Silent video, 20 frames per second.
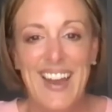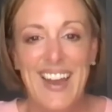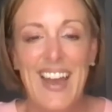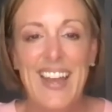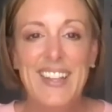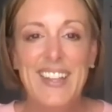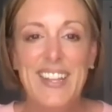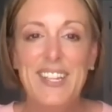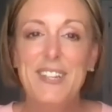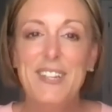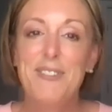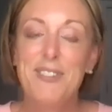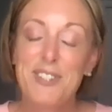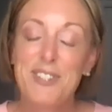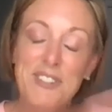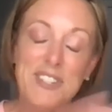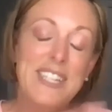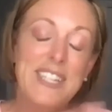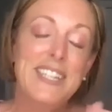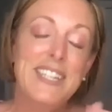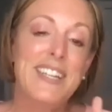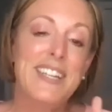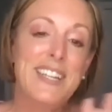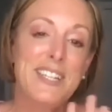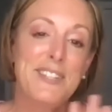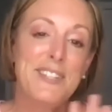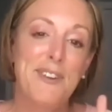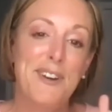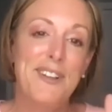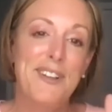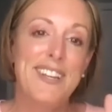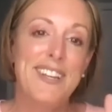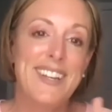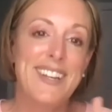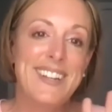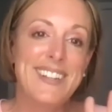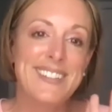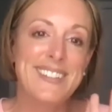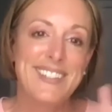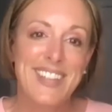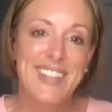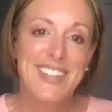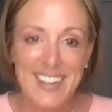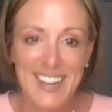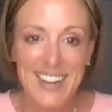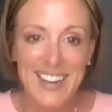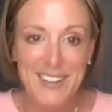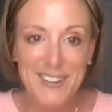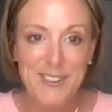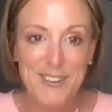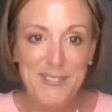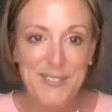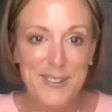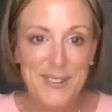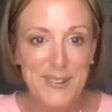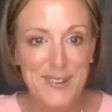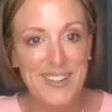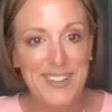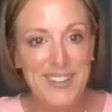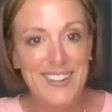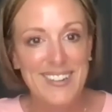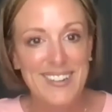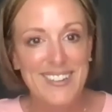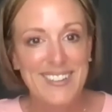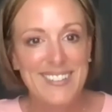And then you really need to exfoliate. So can I go with 4?